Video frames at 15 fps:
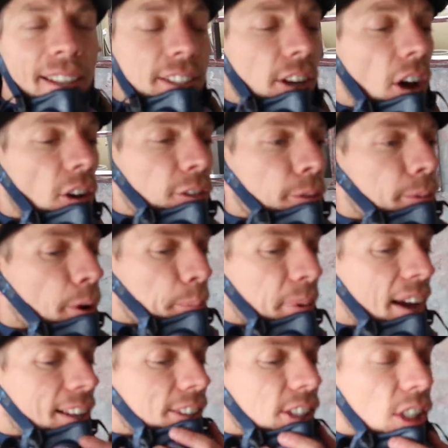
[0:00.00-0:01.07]
That's all from their
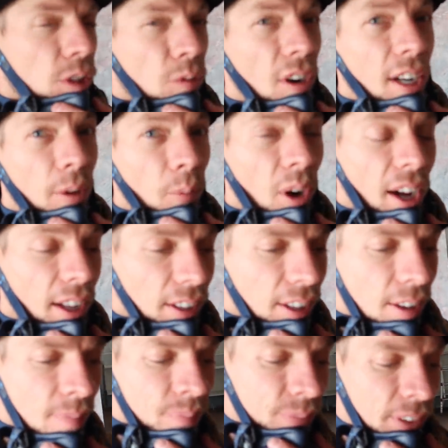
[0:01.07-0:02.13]
pets just running wild.
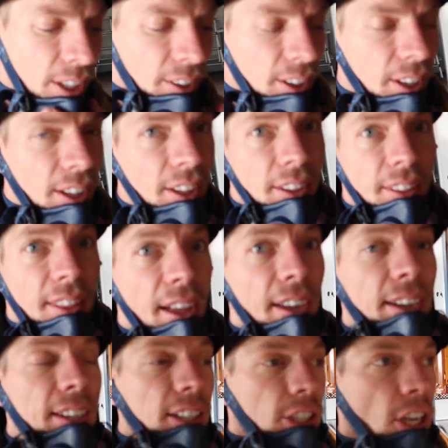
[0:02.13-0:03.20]

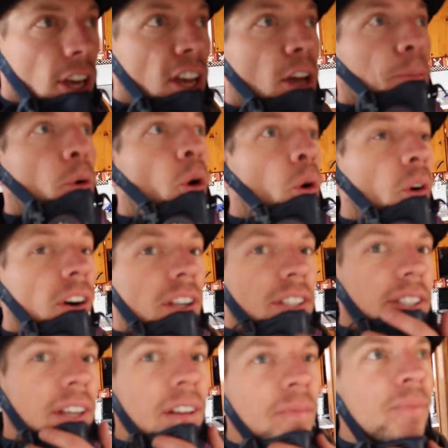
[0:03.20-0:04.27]
That is
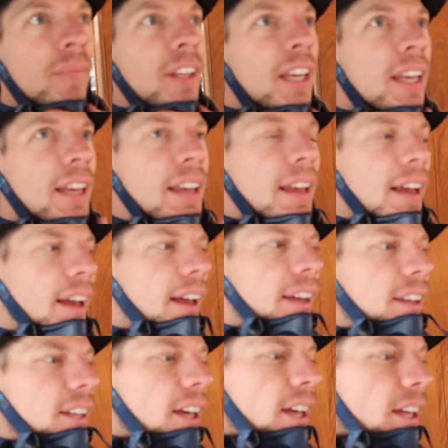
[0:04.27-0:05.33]
abhorrent.
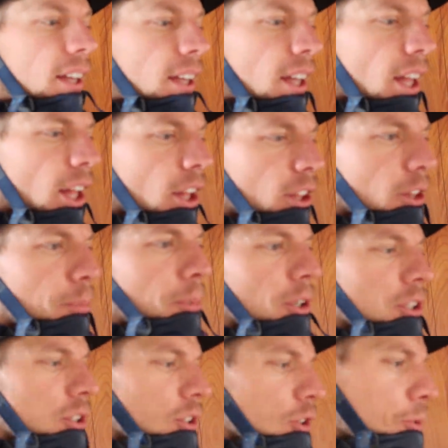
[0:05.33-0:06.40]
And the
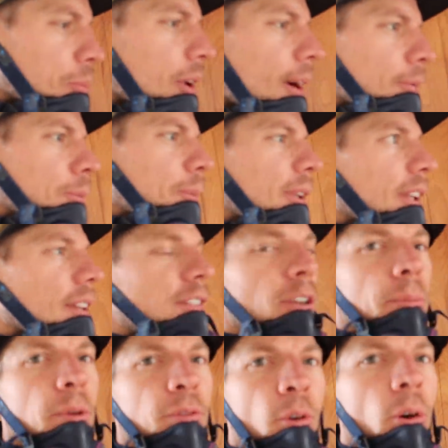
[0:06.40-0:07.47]
person who probably lived
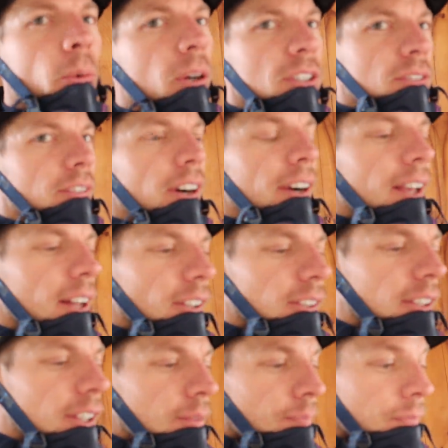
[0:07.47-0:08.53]
here before wasn't very
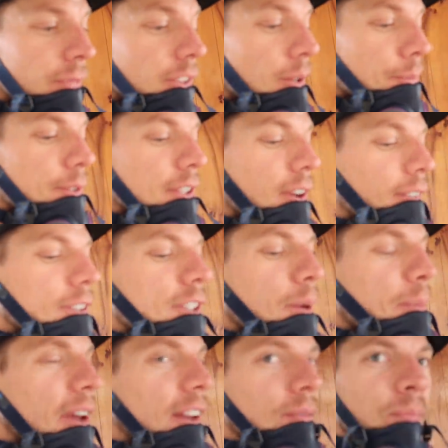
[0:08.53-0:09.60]
healthy themselves, I
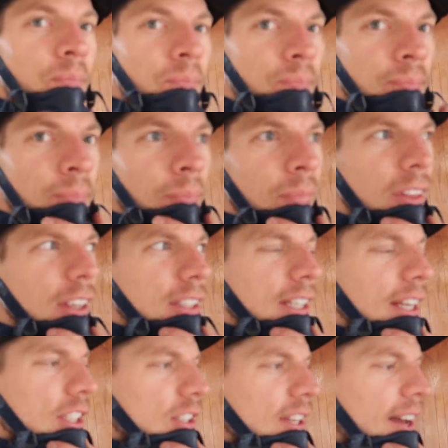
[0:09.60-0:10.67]
bet.
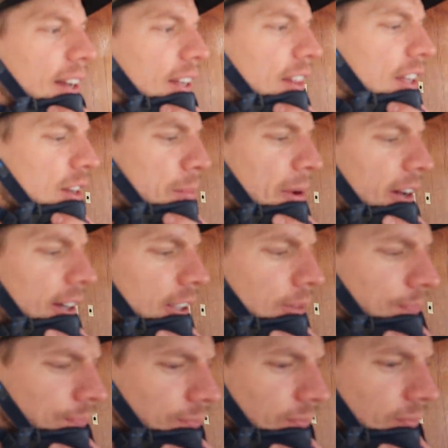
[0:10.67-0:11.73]
Kind of sad to think about
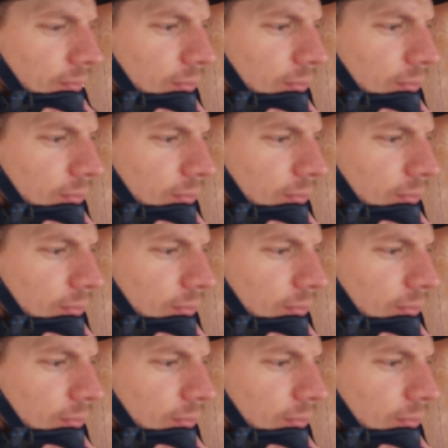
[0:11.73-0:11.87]
it.